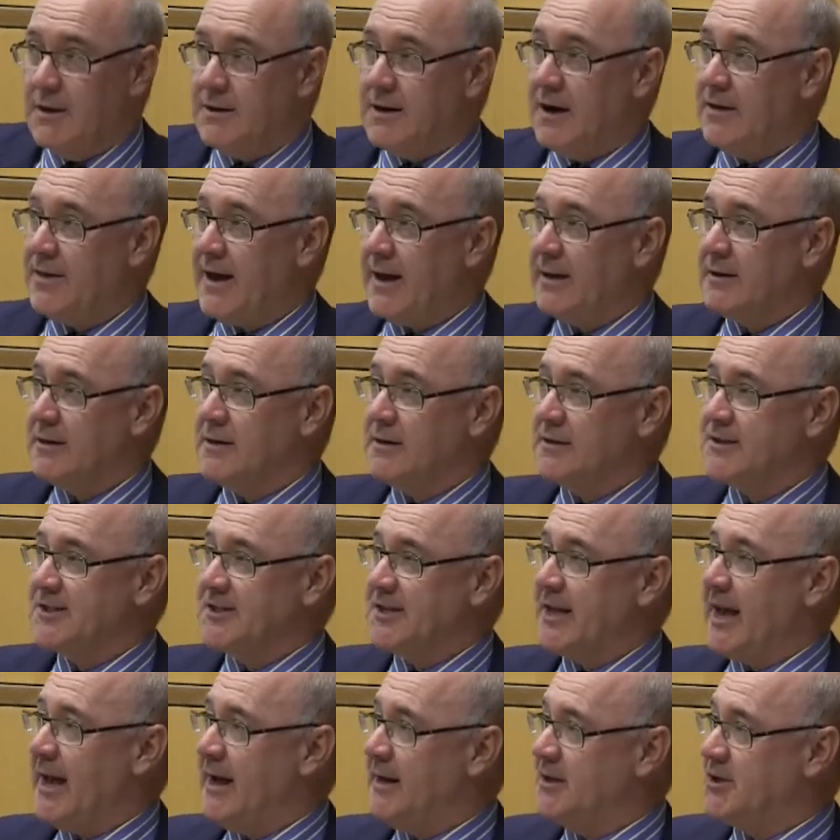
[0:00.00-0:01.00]
Now, that little
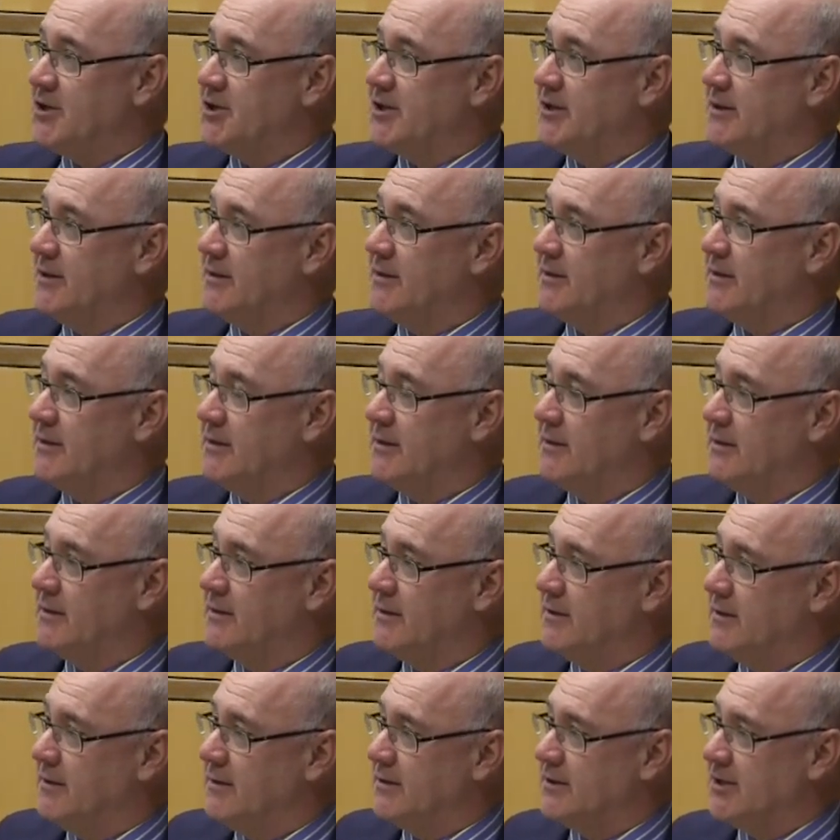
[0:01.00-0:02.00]
sketch
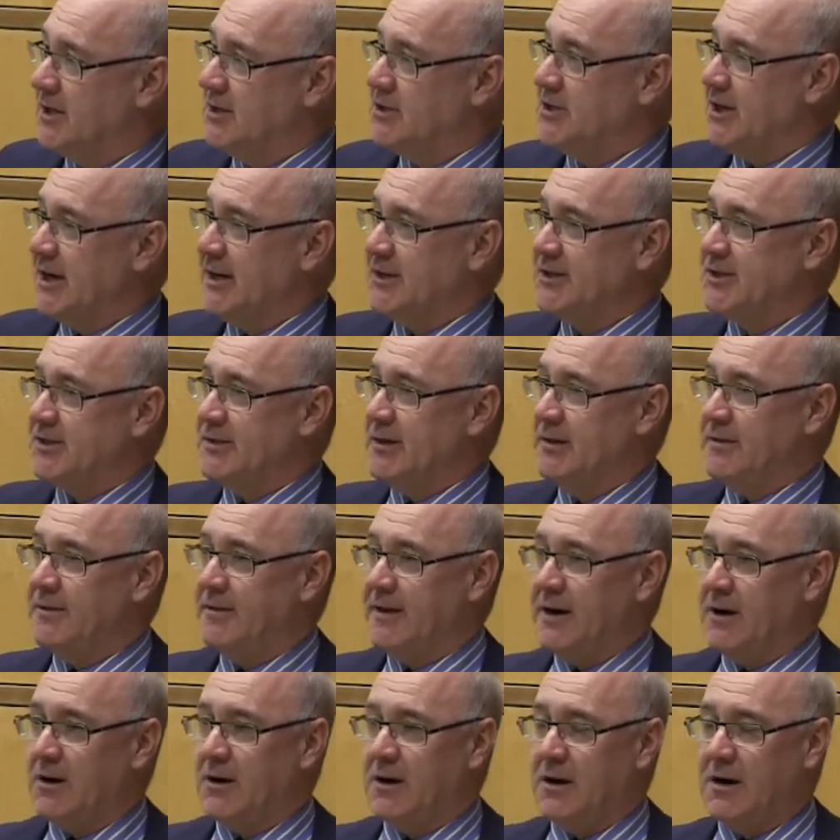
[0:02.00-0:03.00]
suggests that
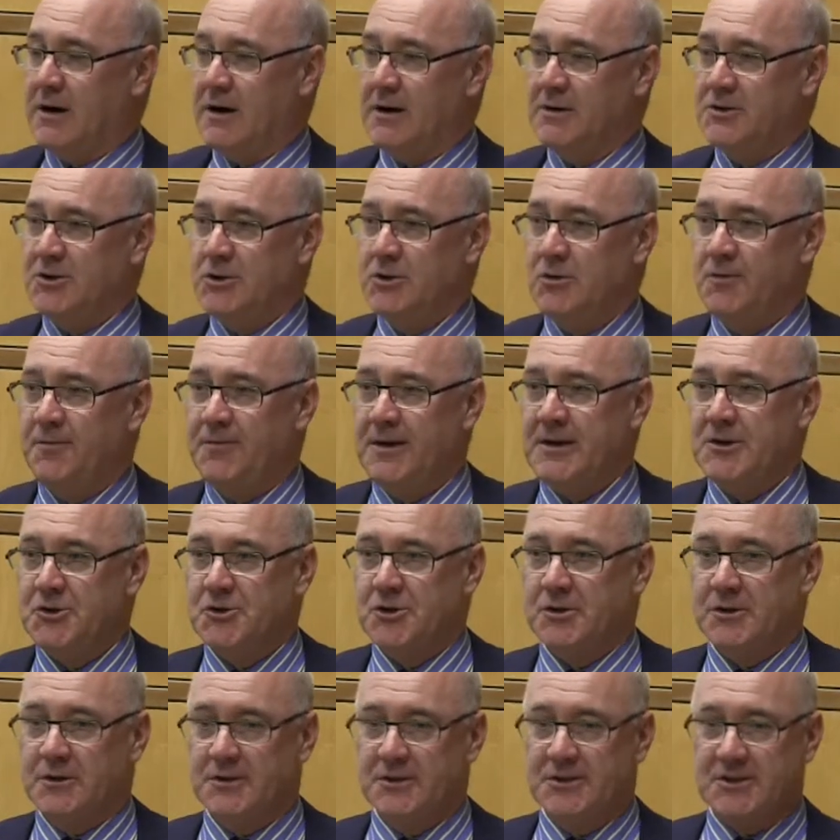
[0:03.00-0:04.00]
there are two
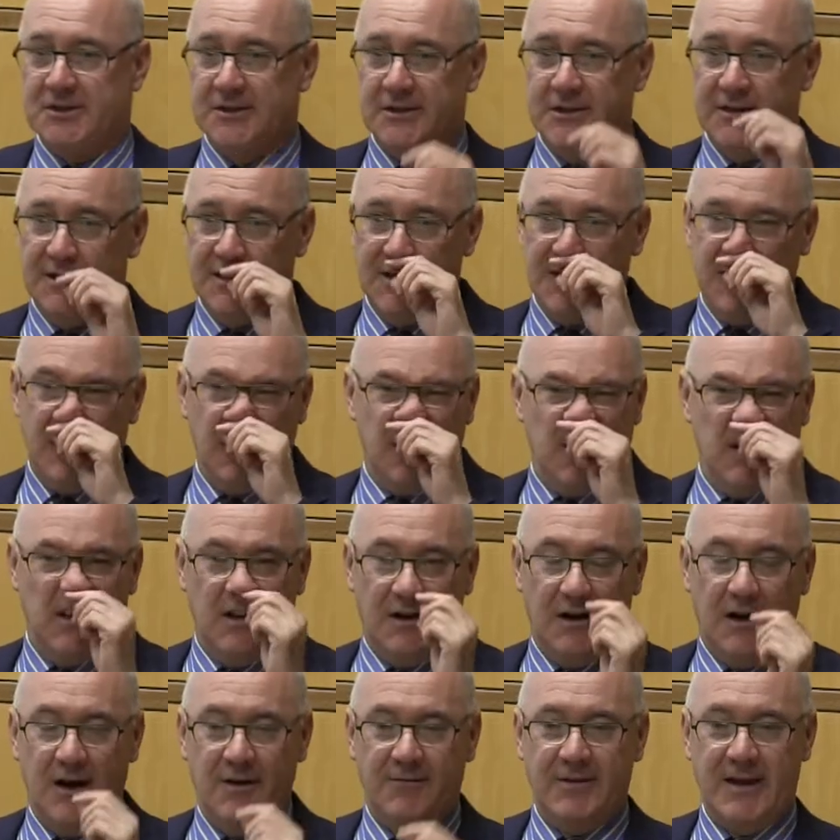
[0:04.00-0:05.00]
features
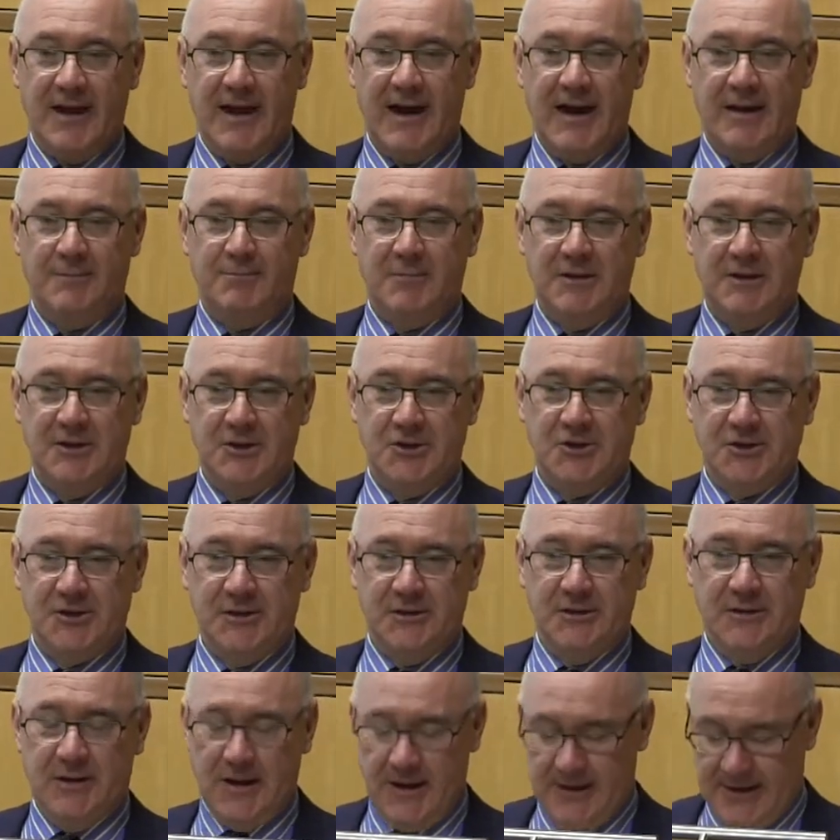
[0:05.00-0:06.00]
of the
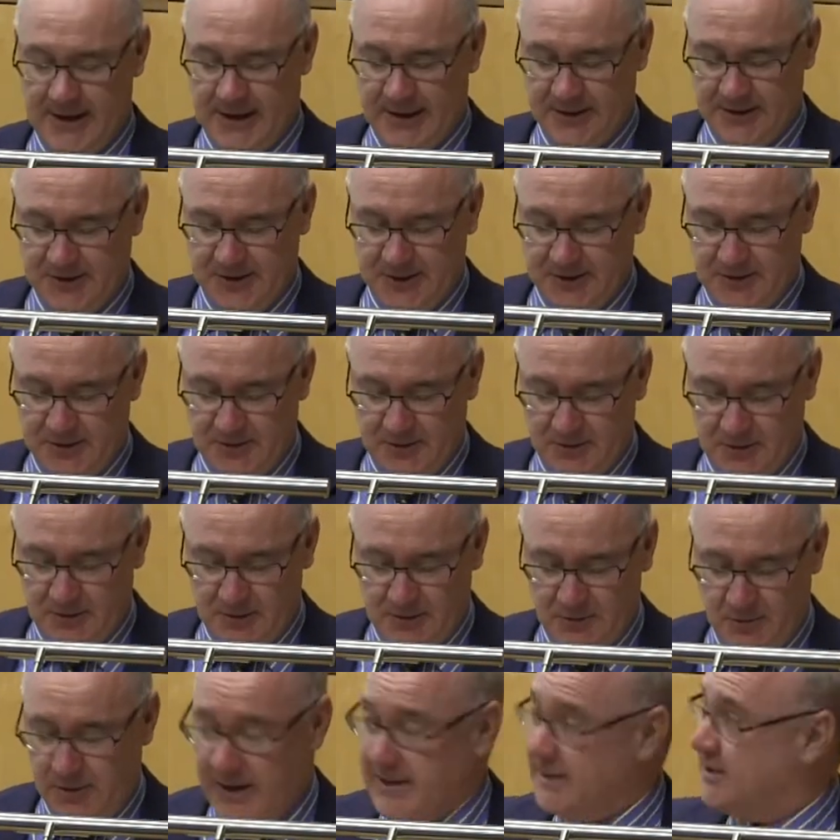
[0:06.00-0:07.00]
admonition against
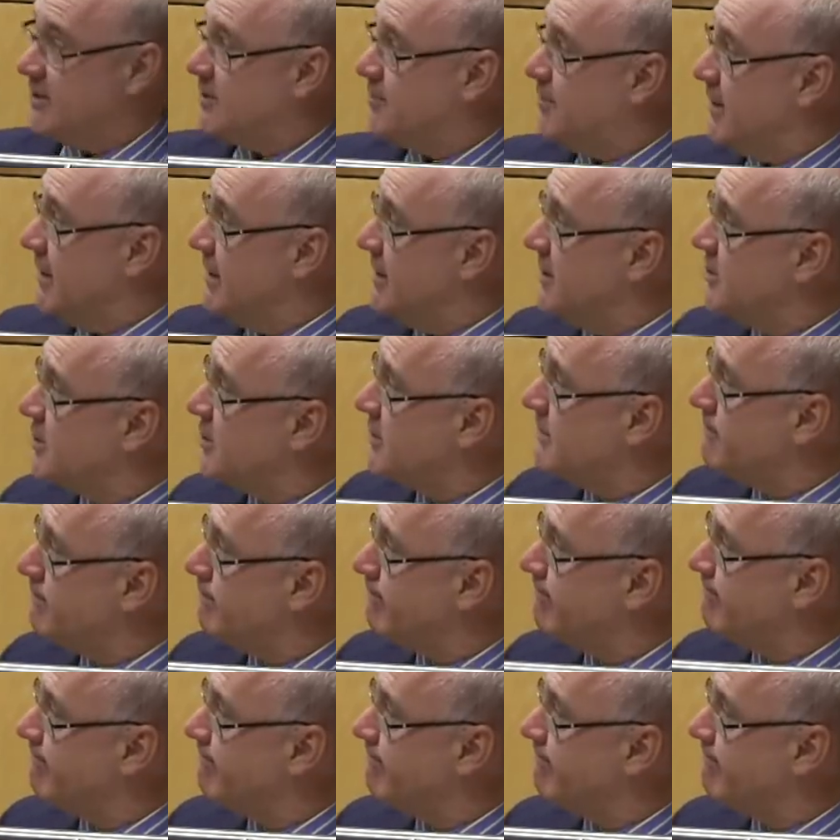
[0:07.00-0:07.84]
right speech.